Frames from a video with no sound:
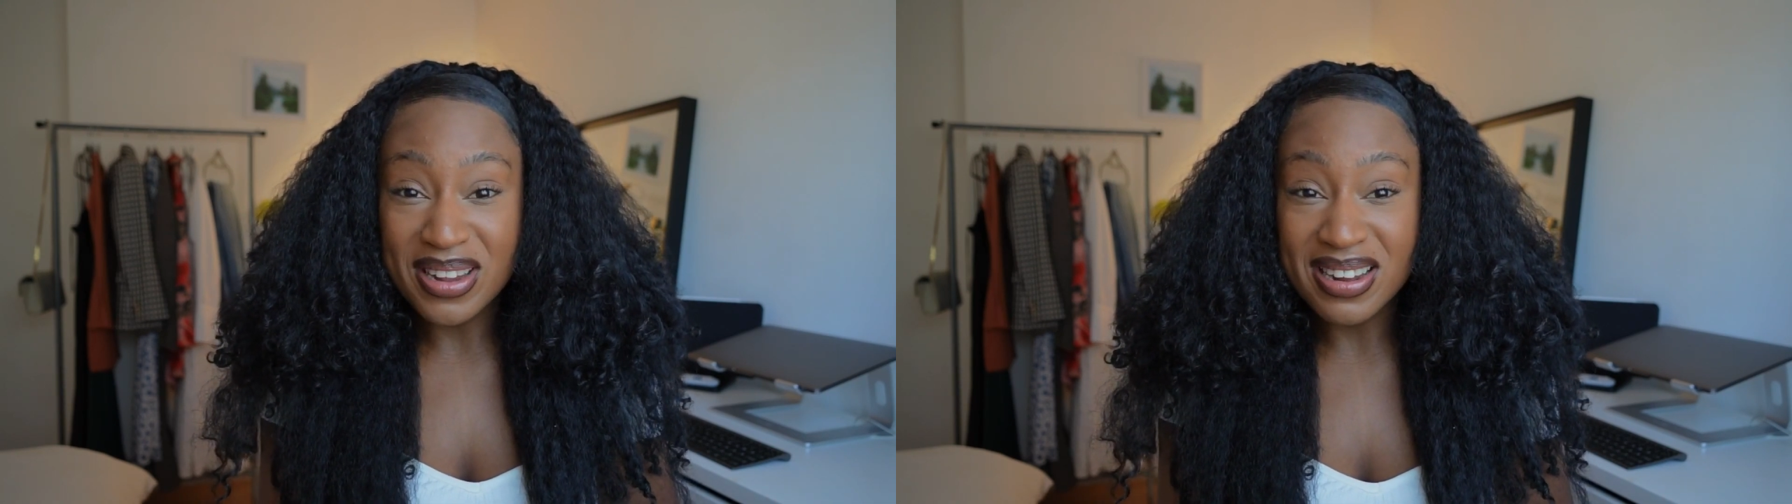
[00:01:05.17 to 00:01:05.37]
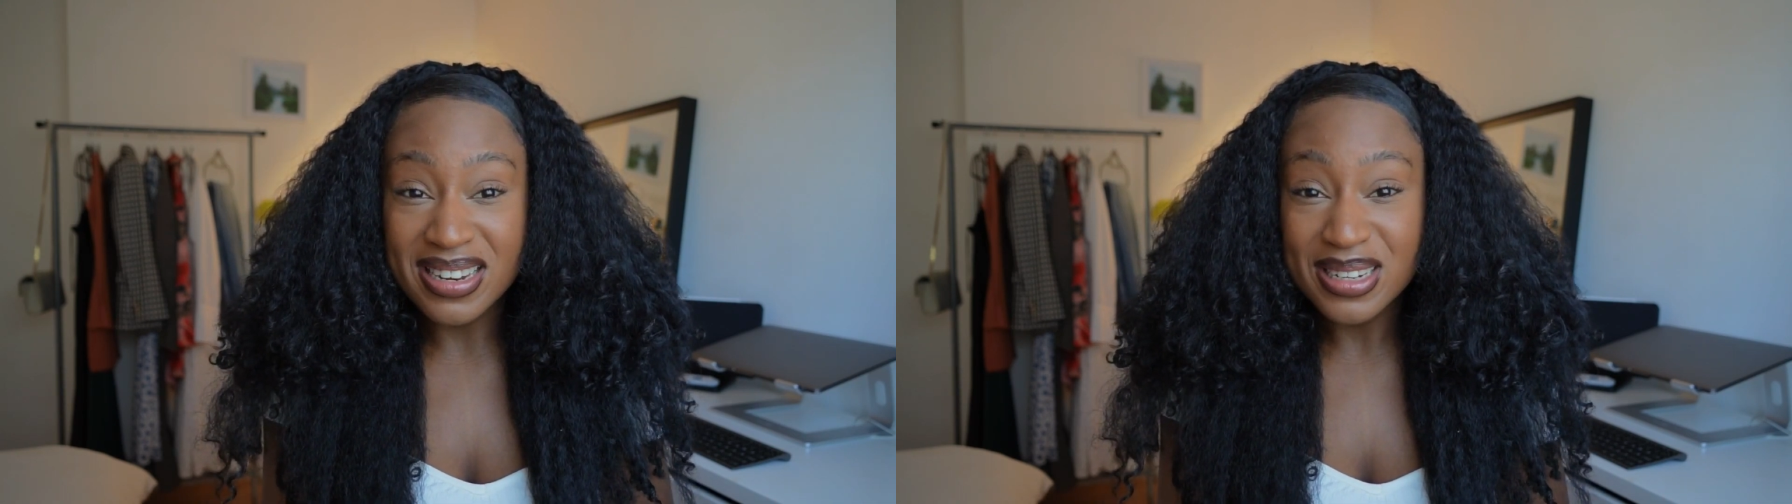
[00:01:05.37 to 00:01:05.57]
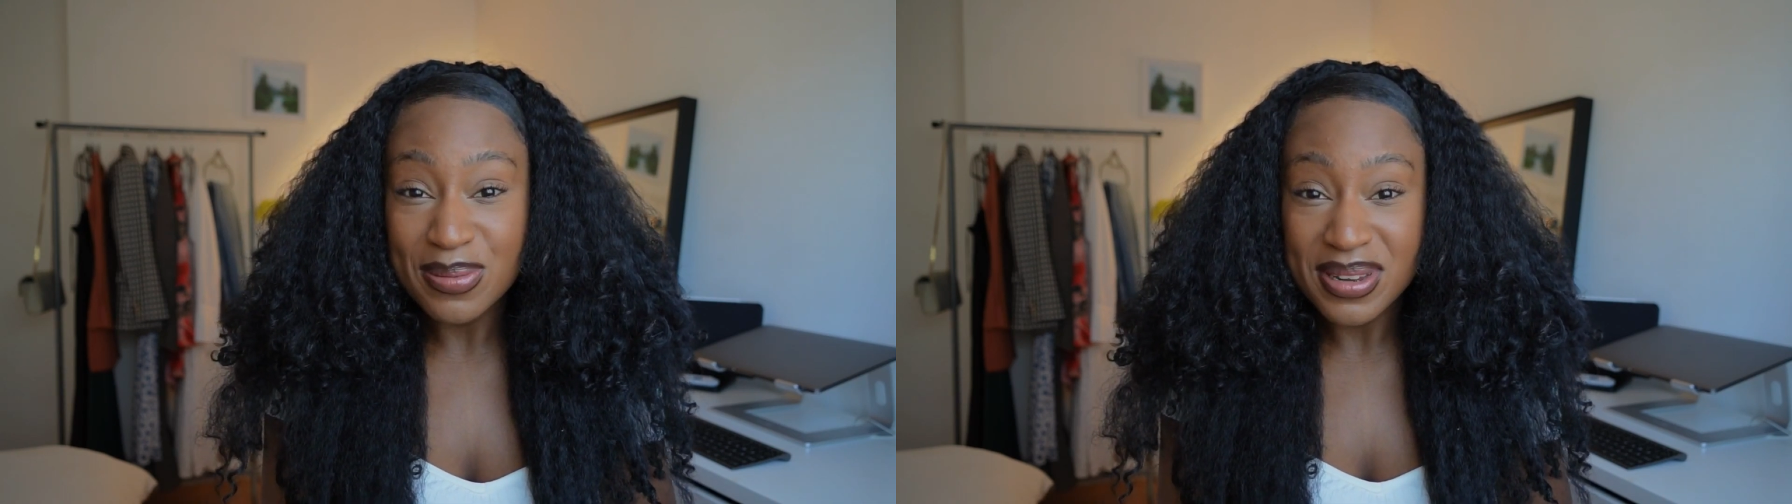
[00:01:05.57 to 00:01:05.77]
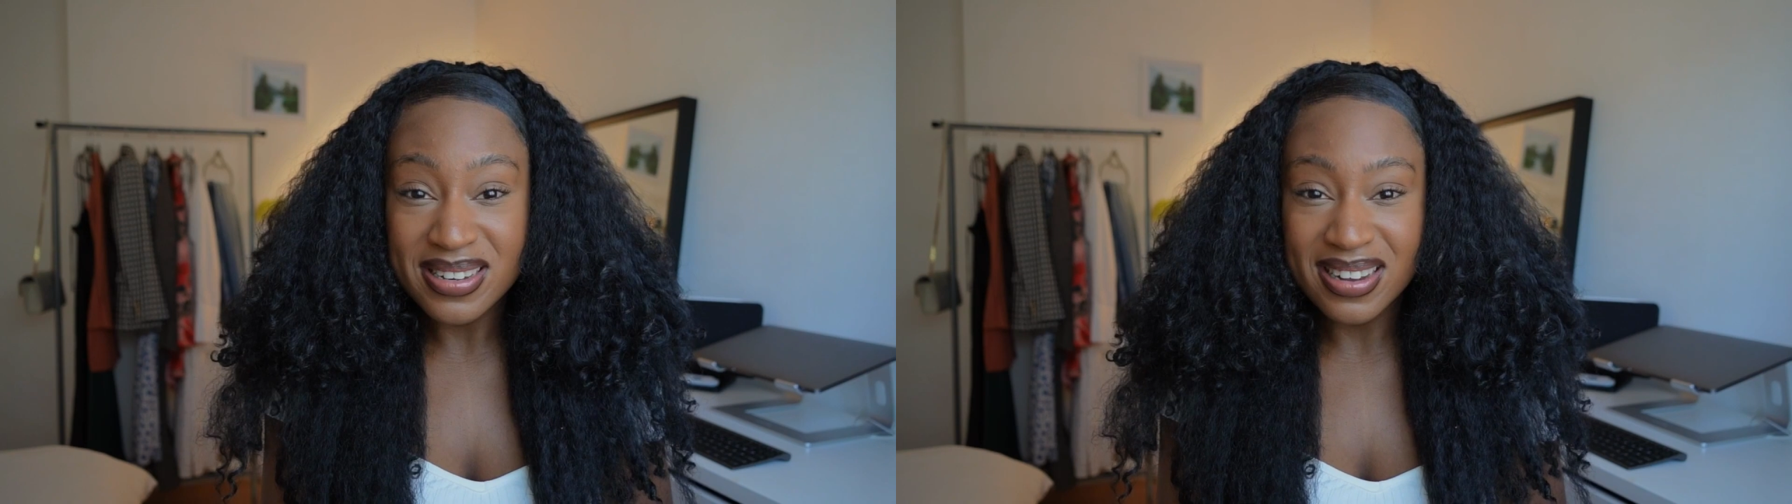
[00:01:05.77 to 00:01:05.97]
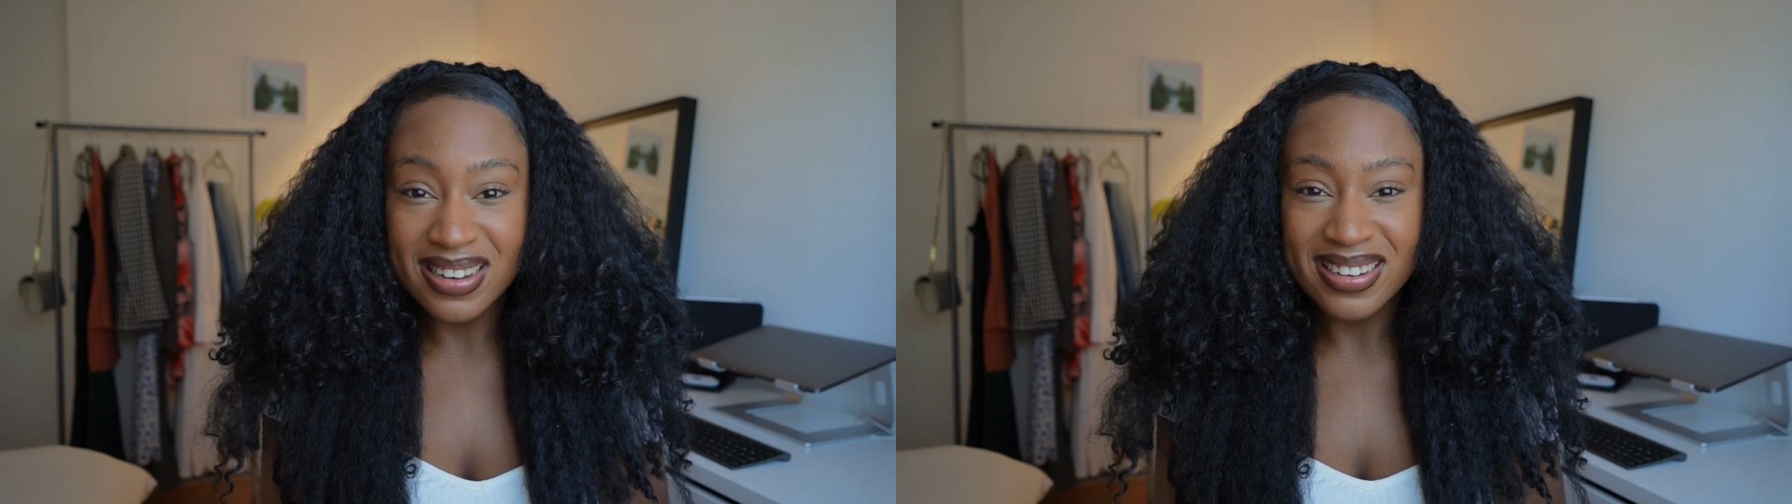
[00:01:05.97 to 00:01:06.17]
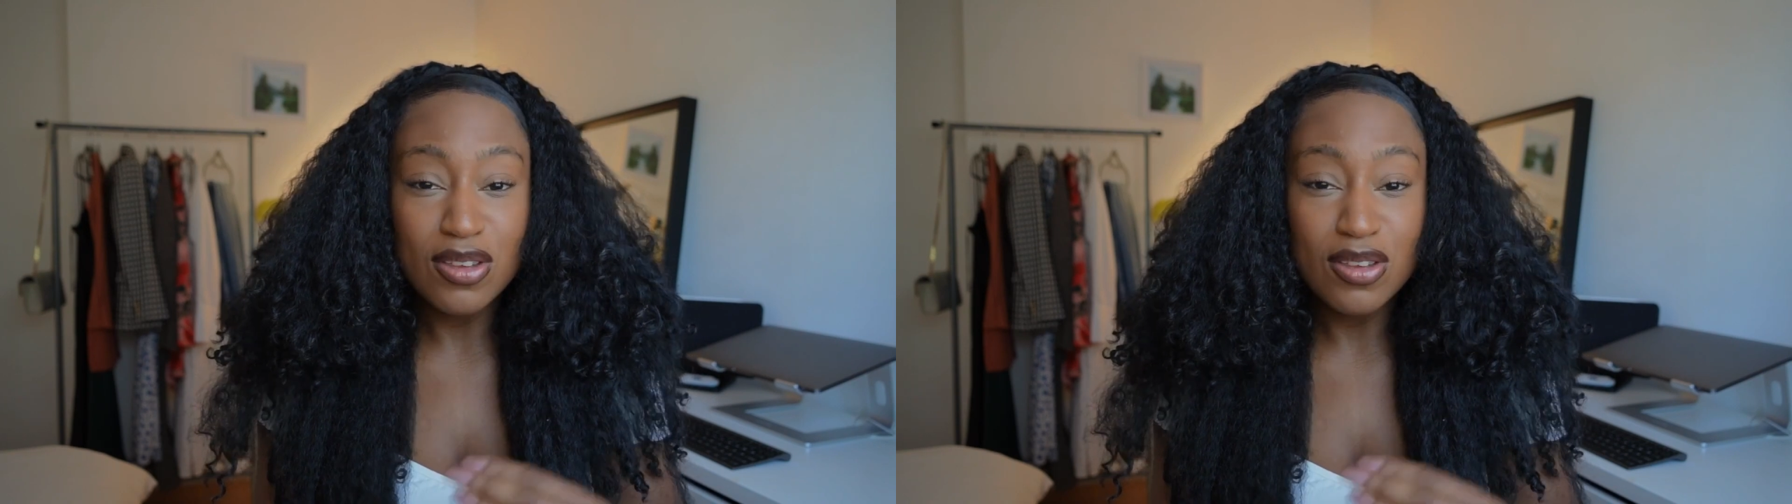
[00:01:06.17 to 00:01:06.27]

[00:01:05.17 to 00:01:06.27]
learning to be done.